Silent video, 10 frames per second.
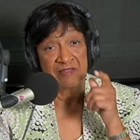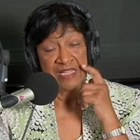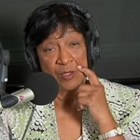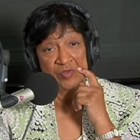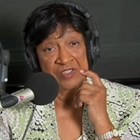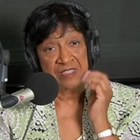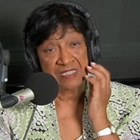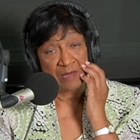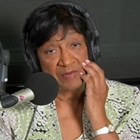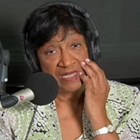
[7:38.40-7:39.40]
thing
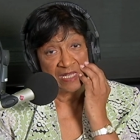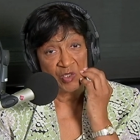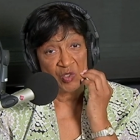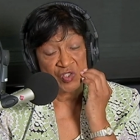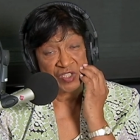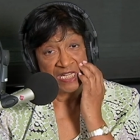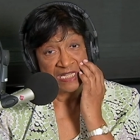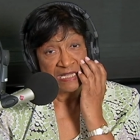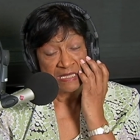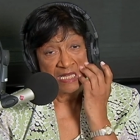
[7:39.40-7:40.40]
since I'm here in
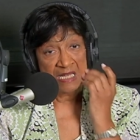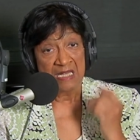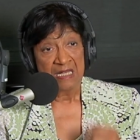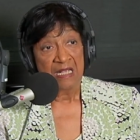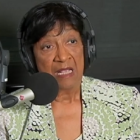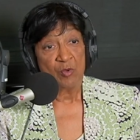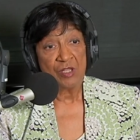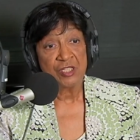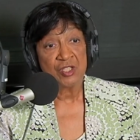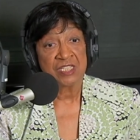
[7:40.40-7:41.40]
Australia? I
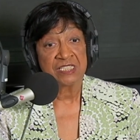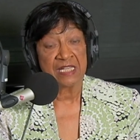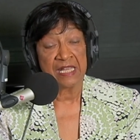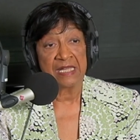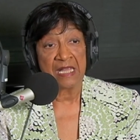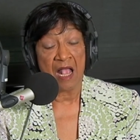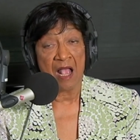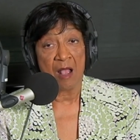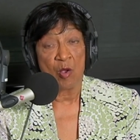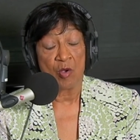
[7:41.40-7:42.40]
want to say
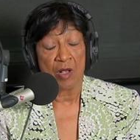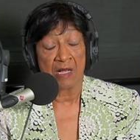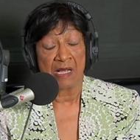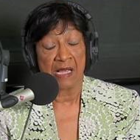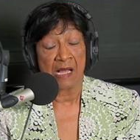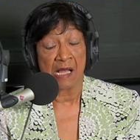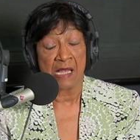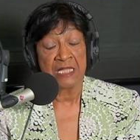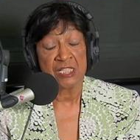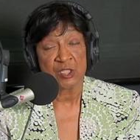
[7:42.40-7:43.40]
how
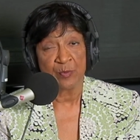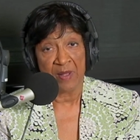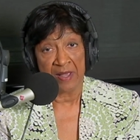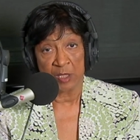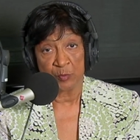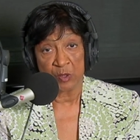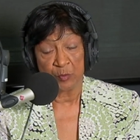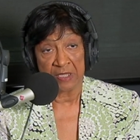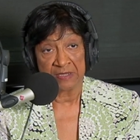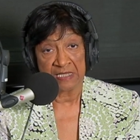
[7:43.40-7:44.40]
inspired we
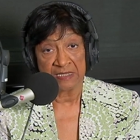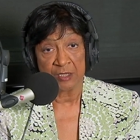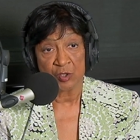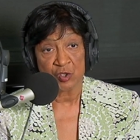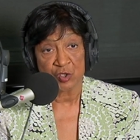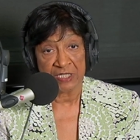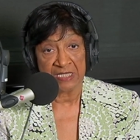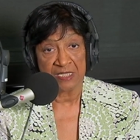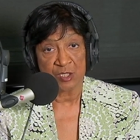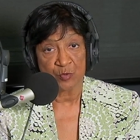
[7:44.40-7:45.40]
were that the
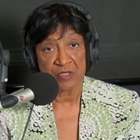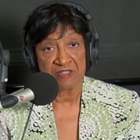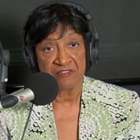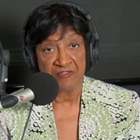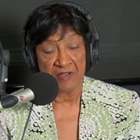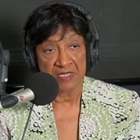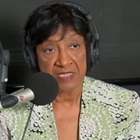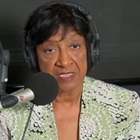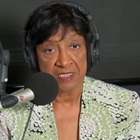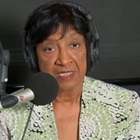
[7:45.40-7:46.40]
Australians were the
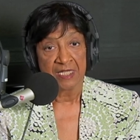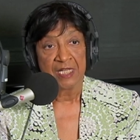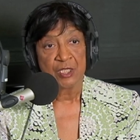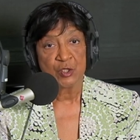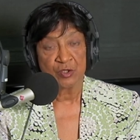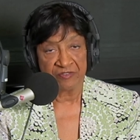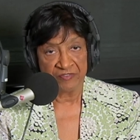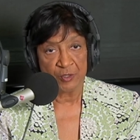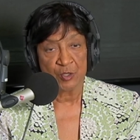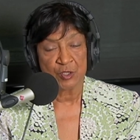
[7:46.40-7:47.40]
first to
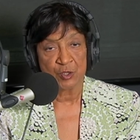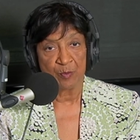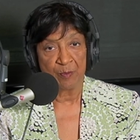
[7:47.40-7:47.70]
refuse to